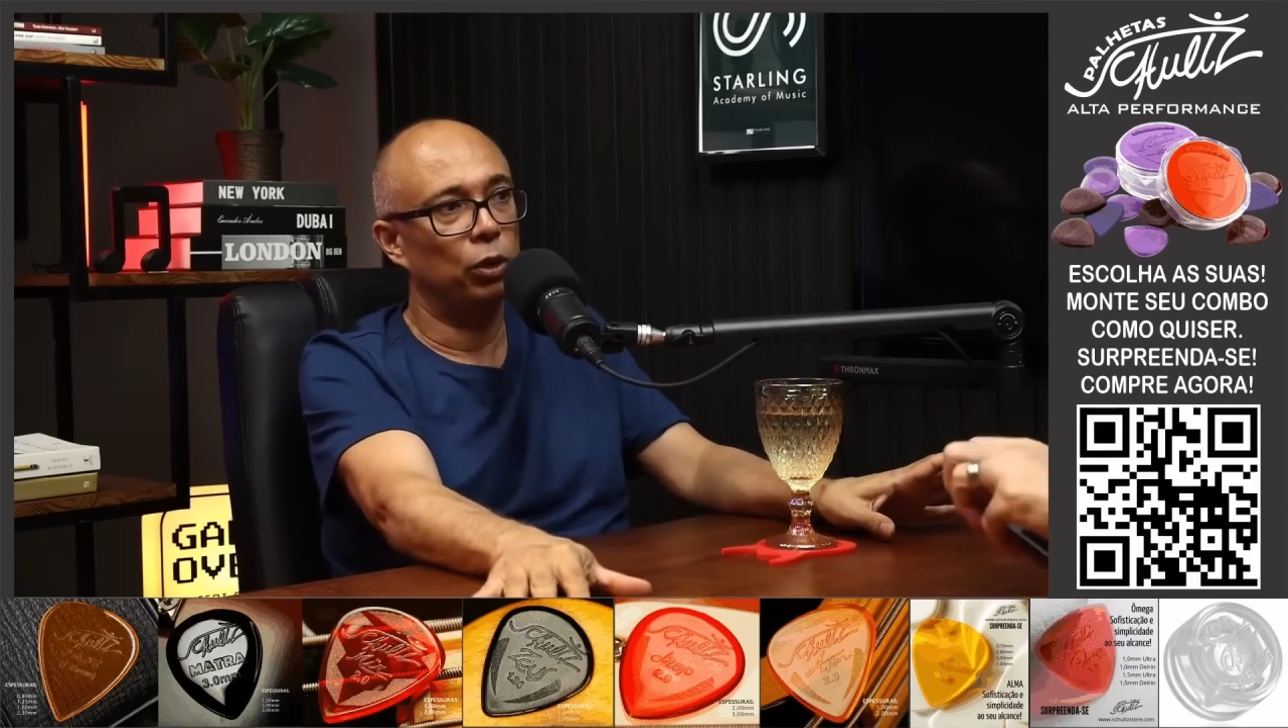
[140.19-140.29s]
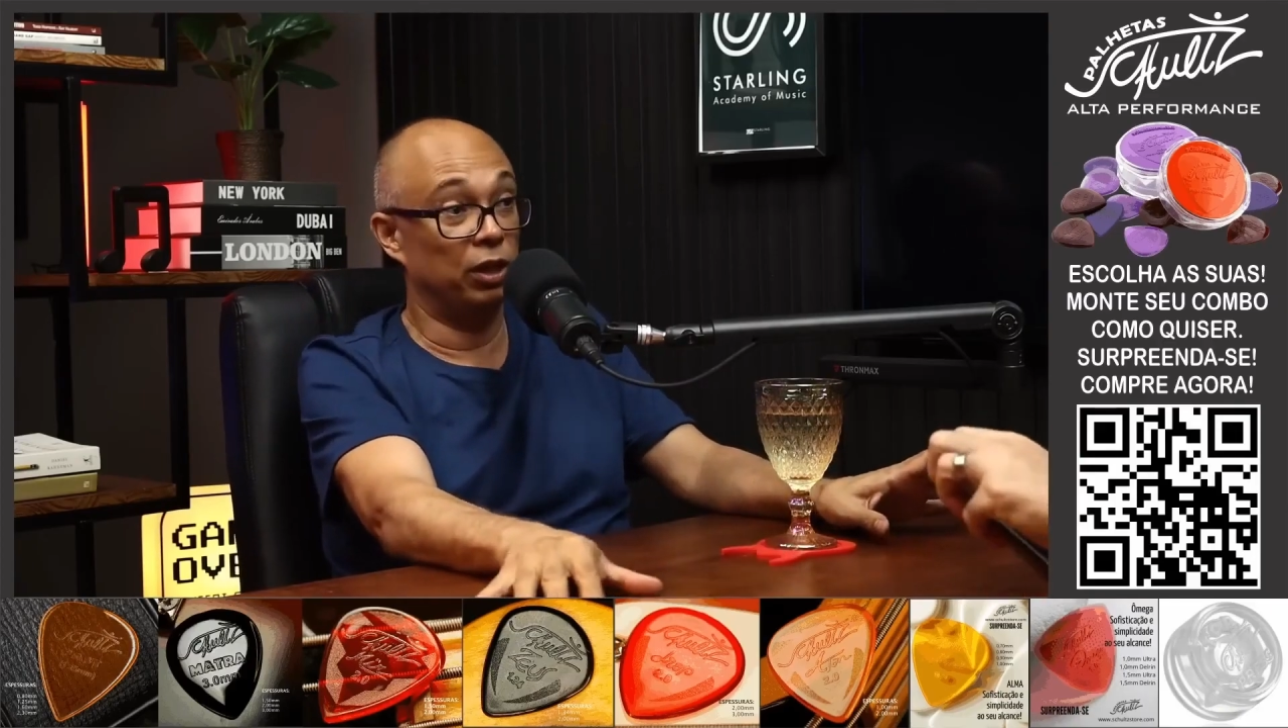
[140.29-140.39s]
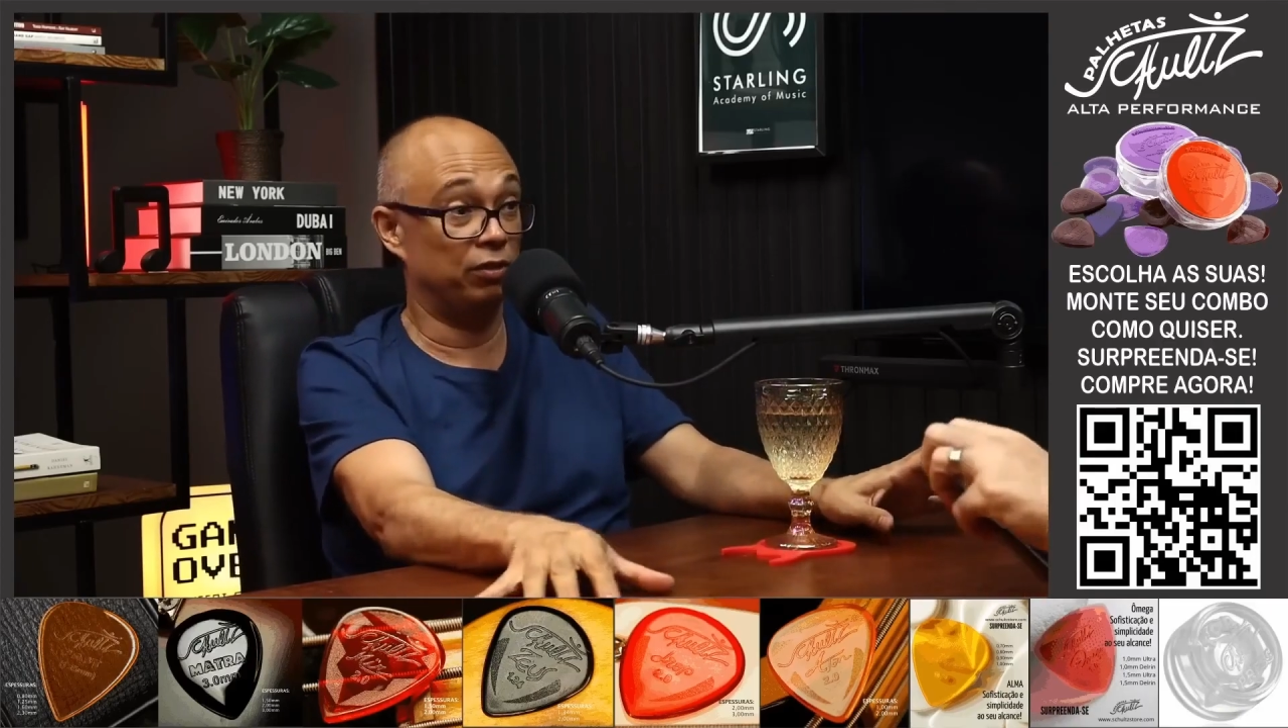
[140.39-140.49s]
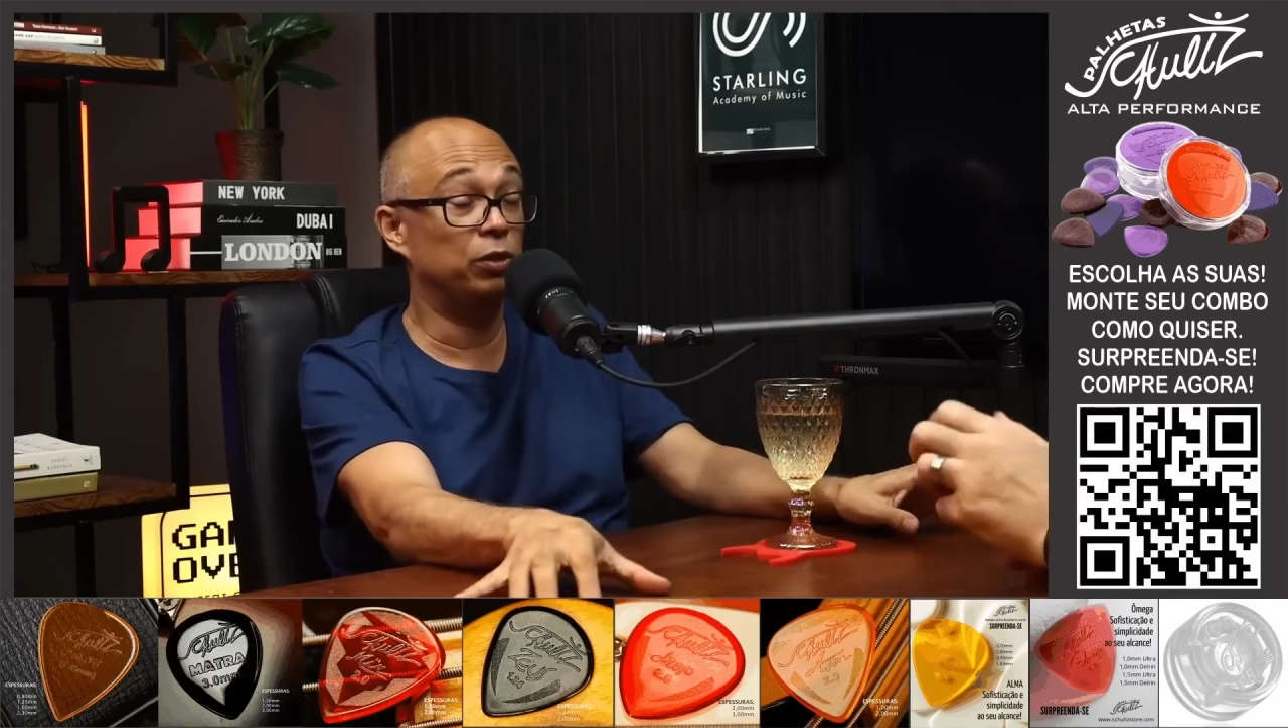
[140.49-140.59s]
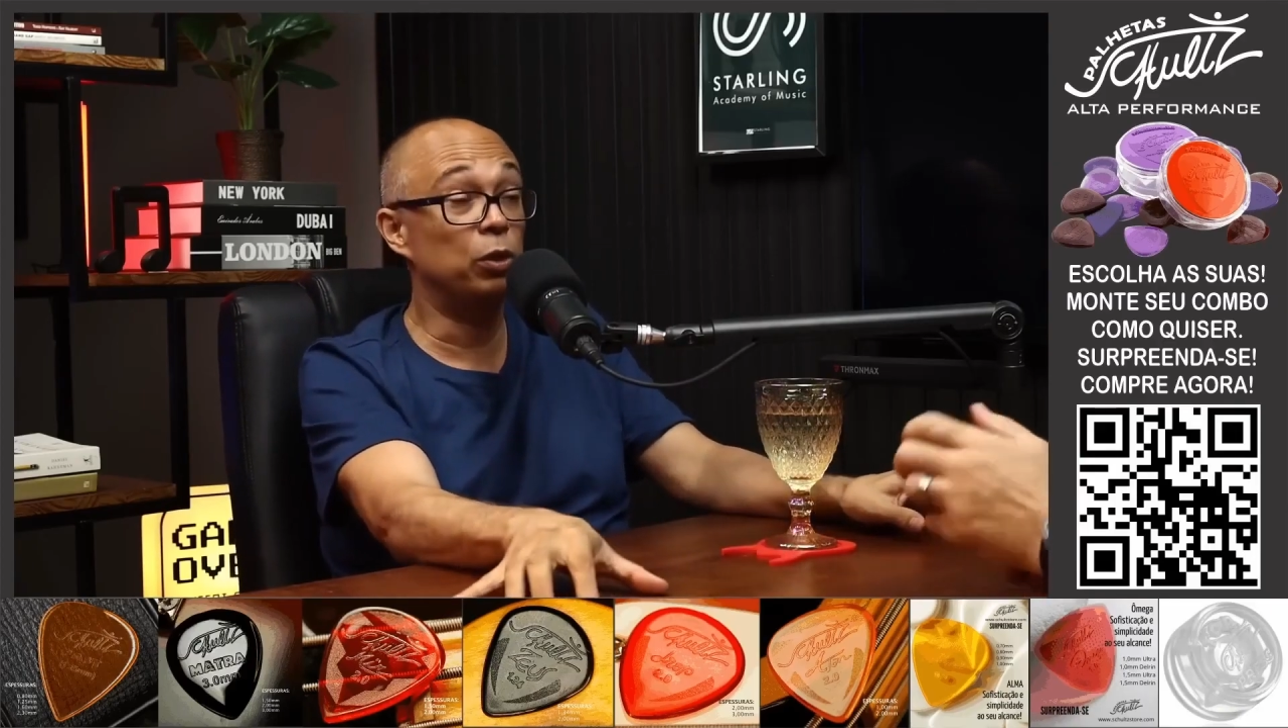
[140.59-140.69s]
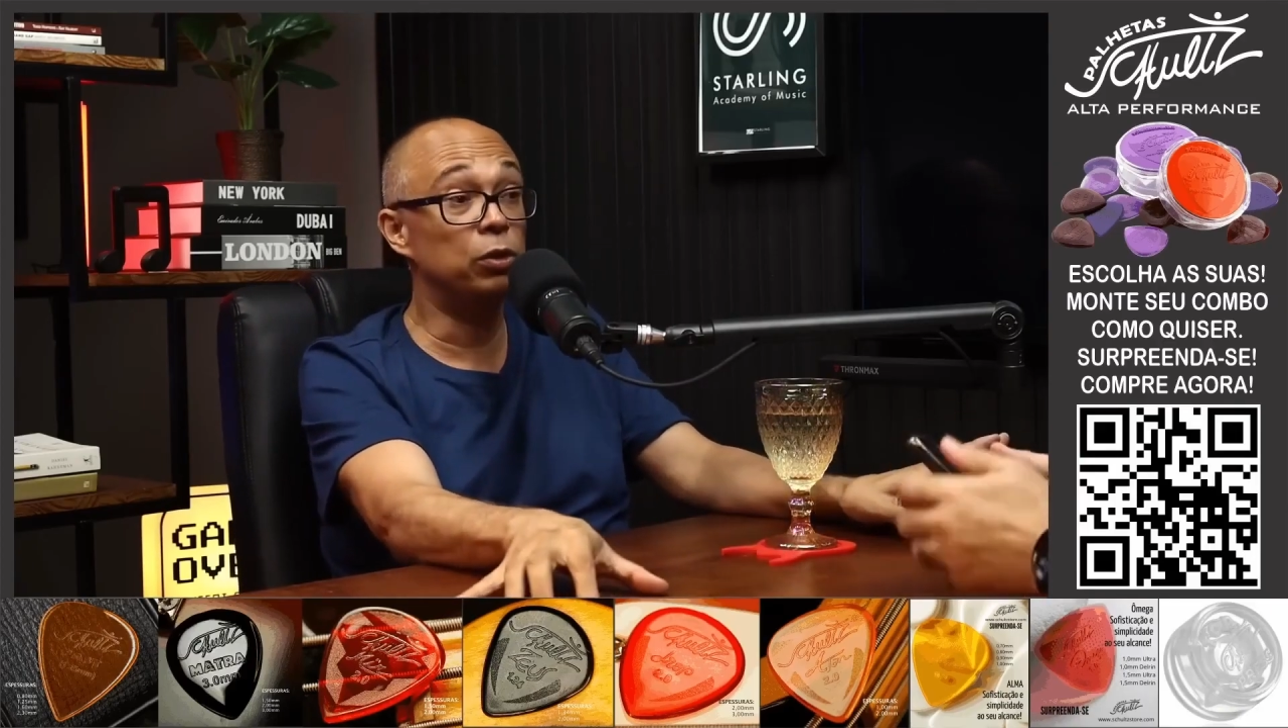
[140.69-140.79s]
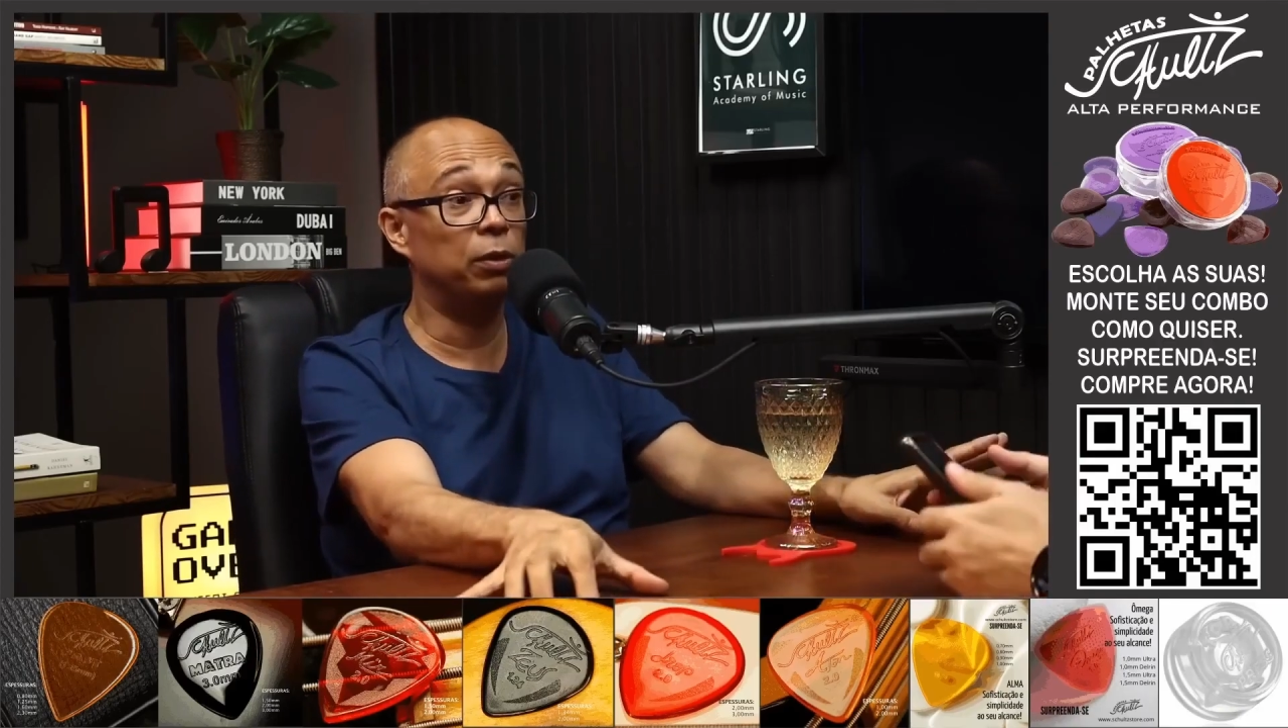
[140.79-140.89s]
difficult.